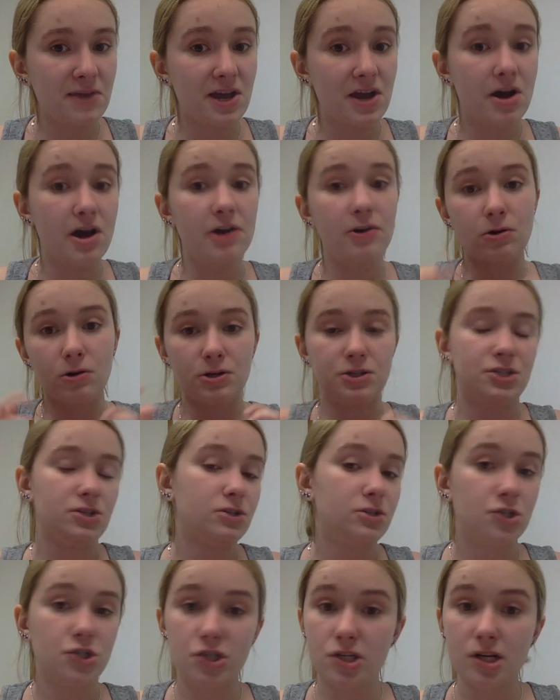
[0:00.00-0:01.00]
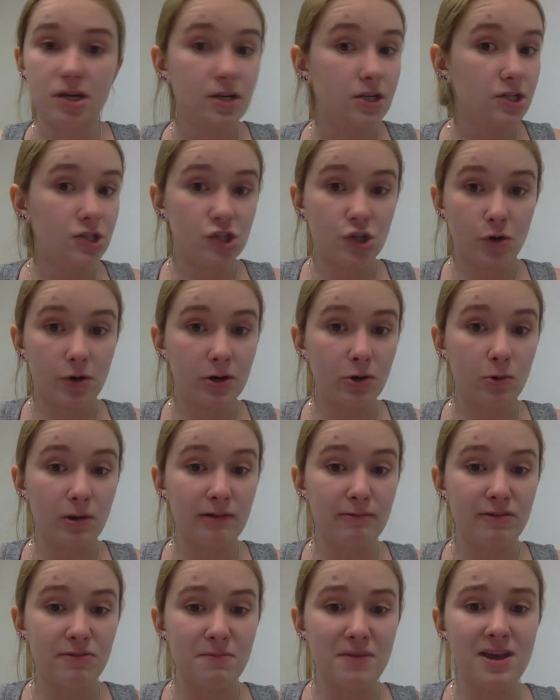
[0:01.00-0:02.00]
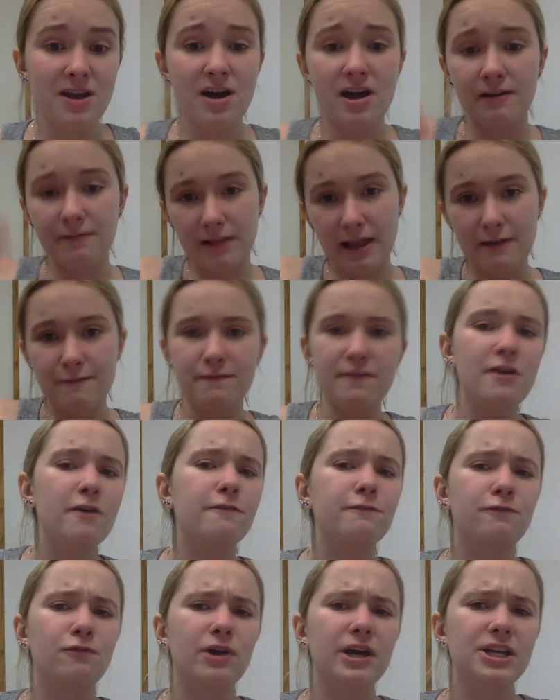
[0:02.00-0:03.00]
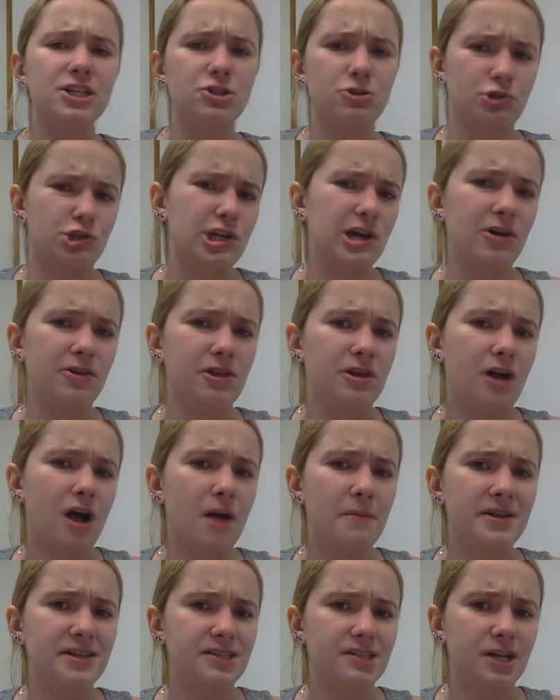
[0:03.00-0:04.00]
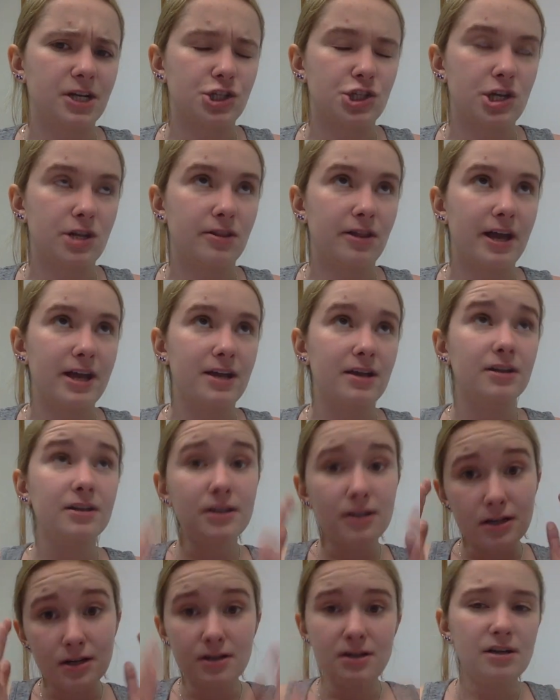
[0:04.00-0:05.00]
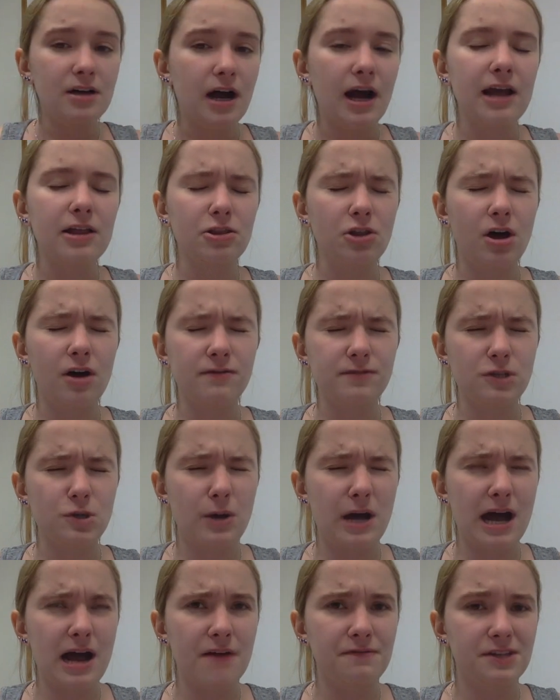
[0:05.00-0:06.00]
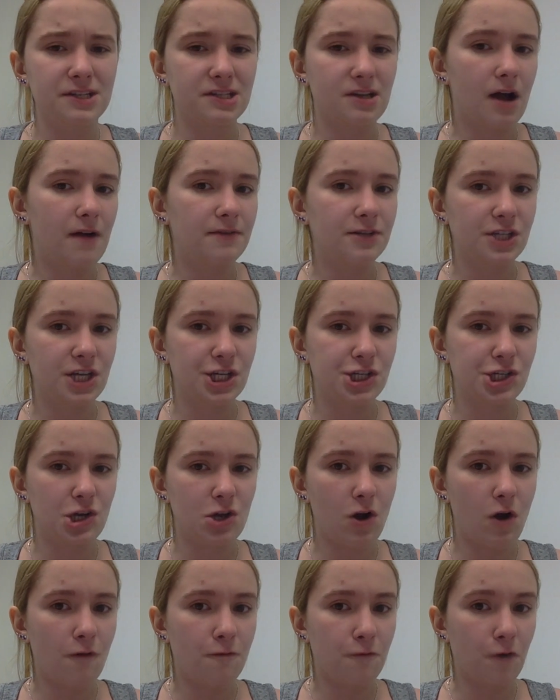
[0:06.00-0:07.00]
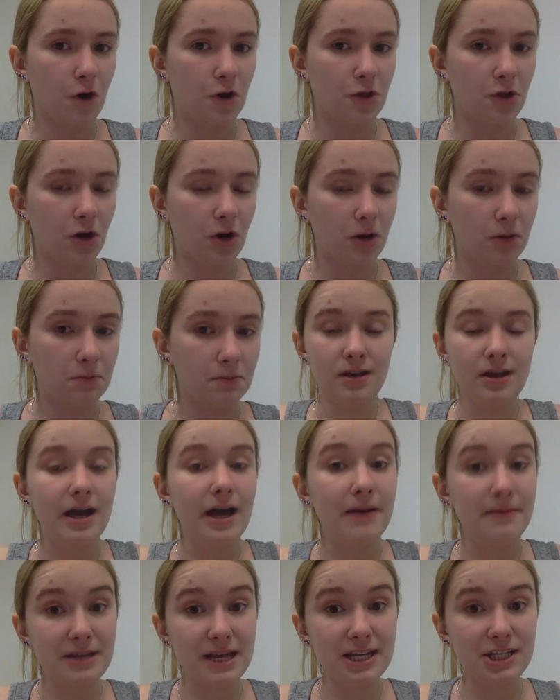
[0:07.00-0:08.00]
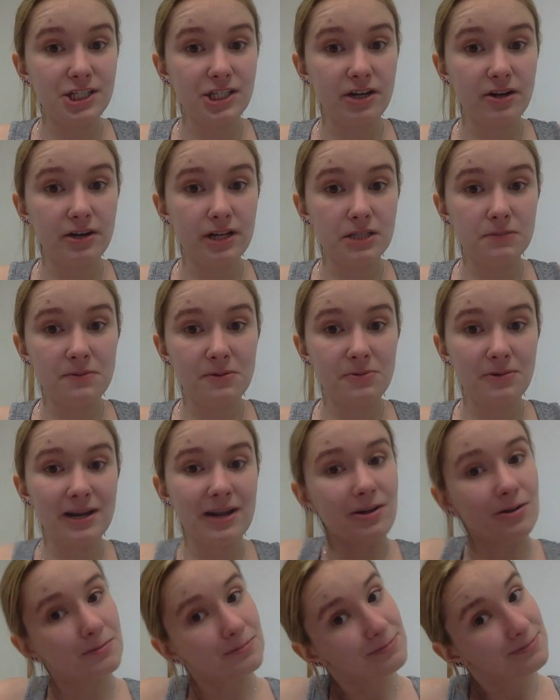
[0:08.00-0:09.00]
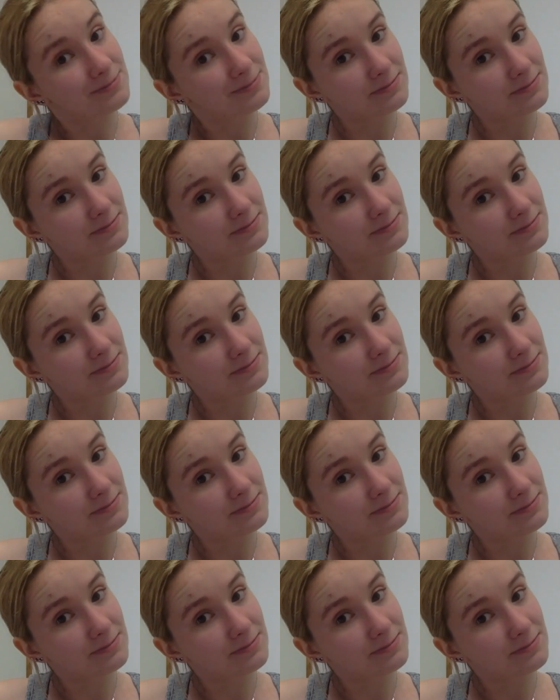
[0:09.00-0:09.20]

me on or don't agree with me on, like feel free to share in the comment section. Like I love to have this conversation go further. I'm Kate Sharon. It's been real.